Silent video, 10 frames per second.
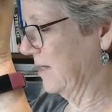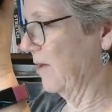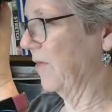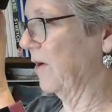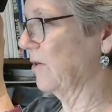
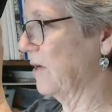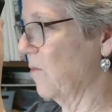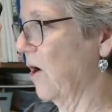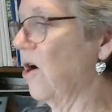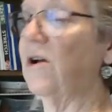out there
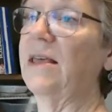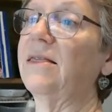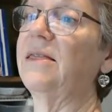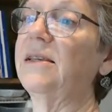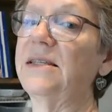somewhere. Okay,
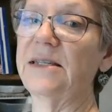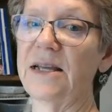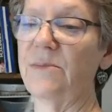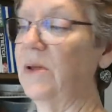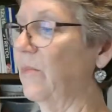this is
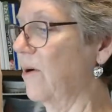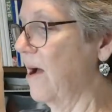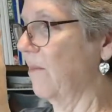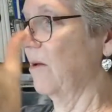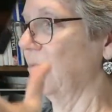going to be a
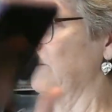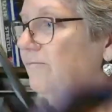problem.